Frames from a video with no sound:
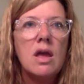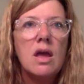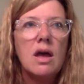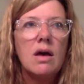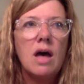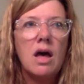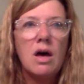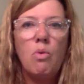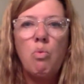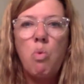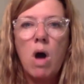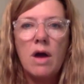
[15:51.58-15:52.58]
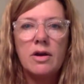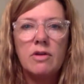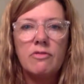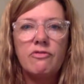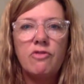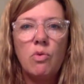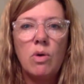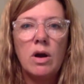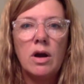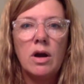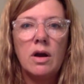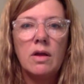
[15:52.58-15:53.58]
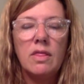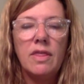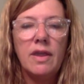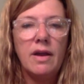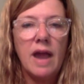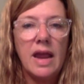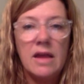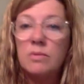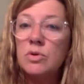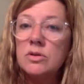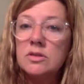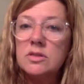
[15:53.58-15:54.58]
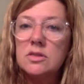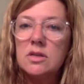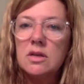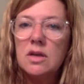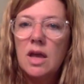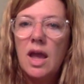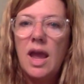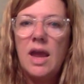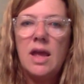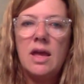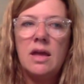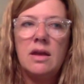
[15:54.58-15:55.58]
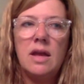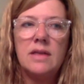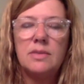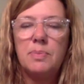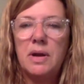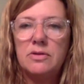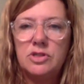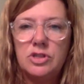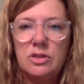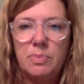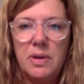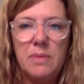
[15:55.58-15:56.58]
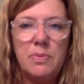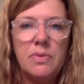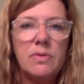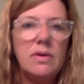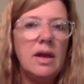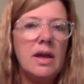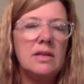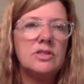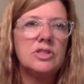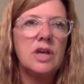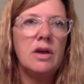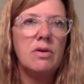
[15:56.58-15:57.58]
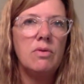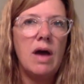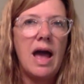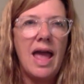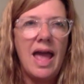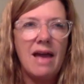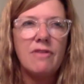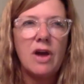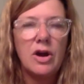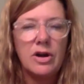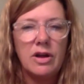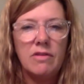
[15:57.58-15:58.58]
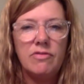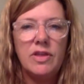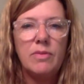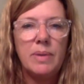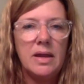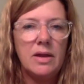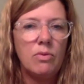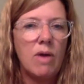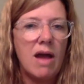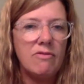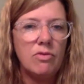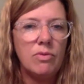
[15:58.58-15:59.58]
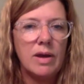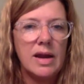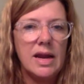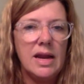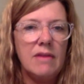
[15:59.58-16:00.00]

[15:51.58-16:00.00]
water for their animals and as opposed to the people. And so I have heard of there being rivalry